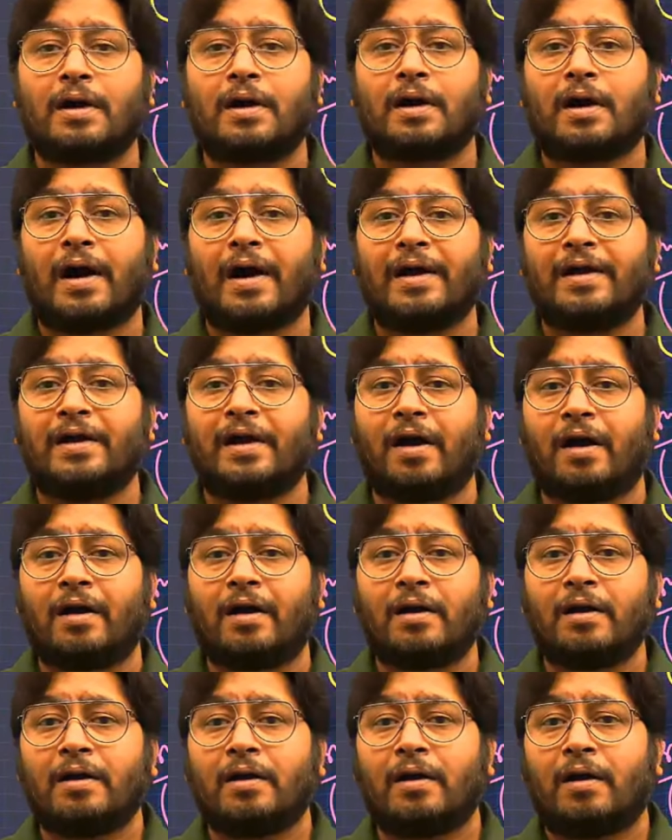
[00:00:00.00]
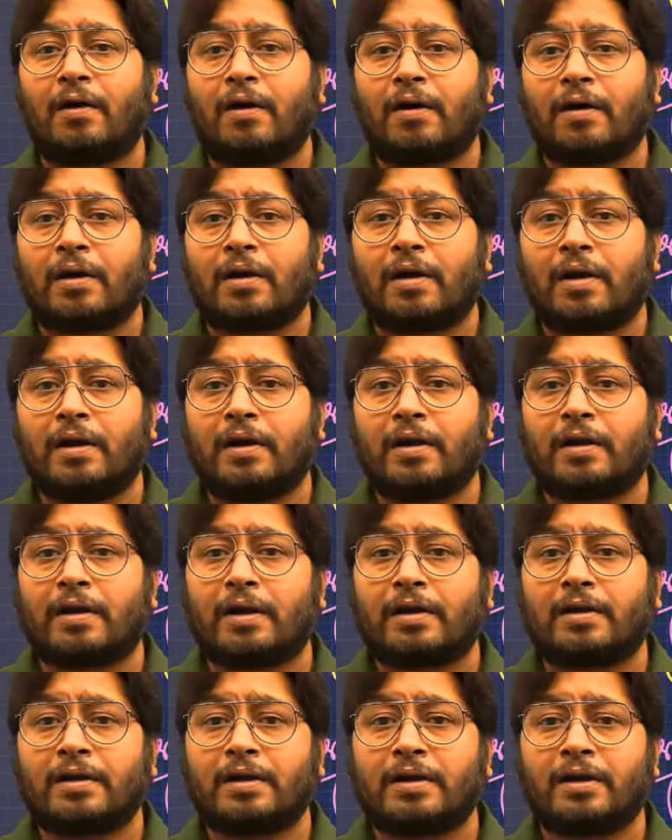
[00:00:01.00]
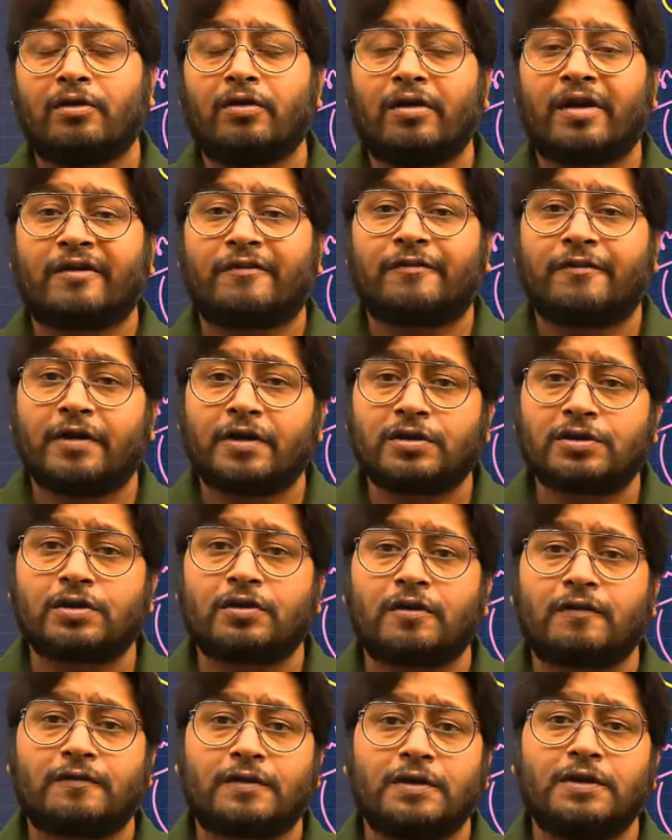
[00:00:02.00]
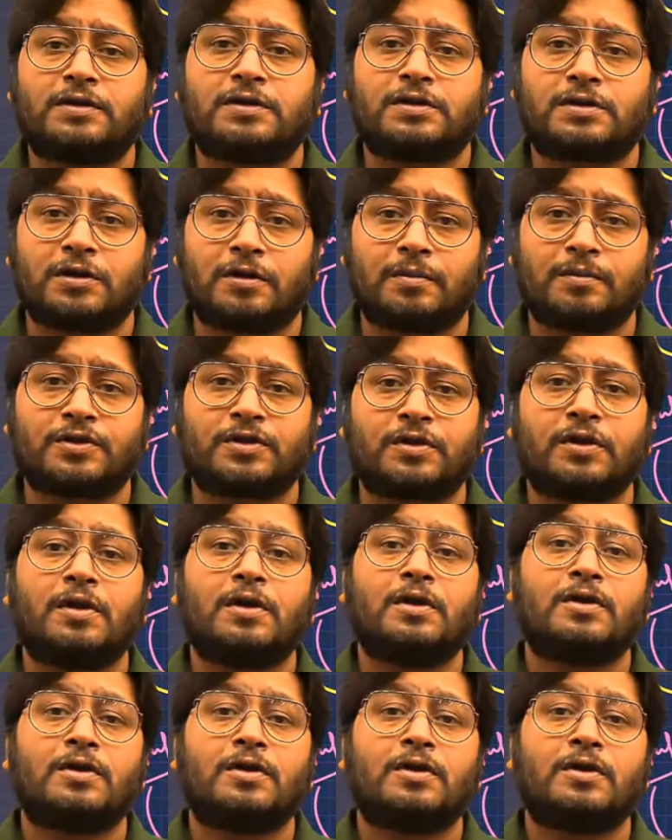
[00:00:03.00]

idea or clear cut, definition of these terms.